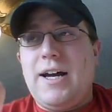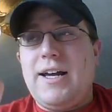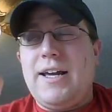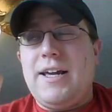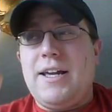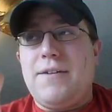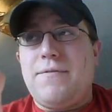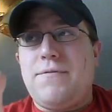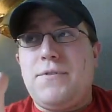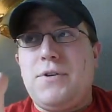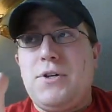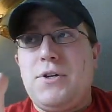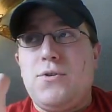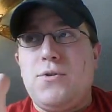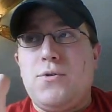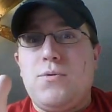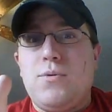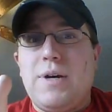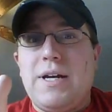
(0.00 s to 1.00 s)
if
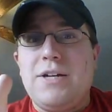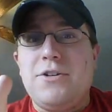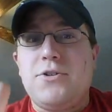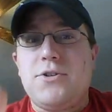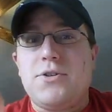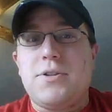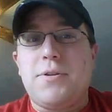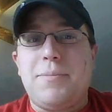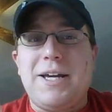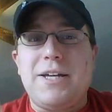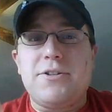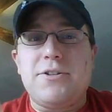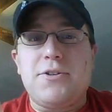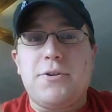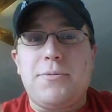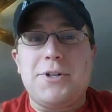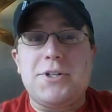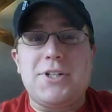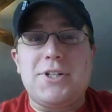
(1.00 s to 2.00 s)
you injured the man
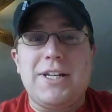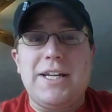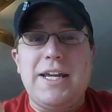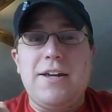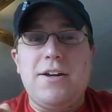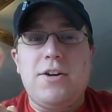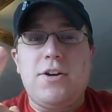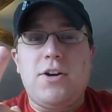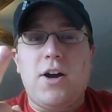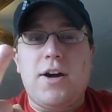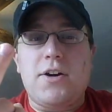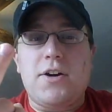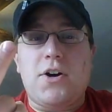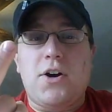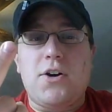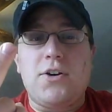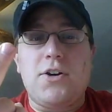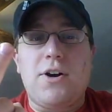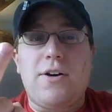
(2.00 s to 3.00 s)
so much they got
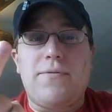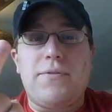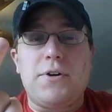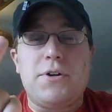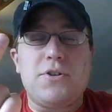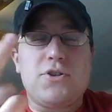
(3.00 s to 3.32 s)
carted off on a